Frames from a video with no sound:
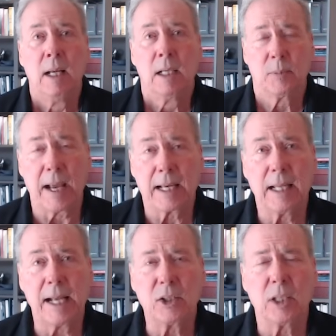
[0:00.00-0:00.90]

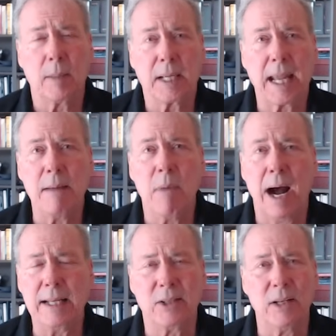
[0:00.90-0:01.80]
speculations that became
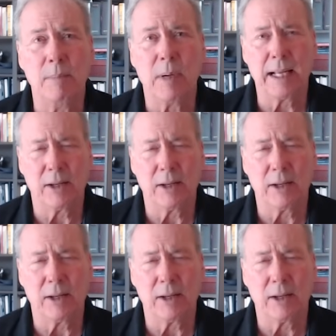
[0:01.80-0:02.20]
mines than anybody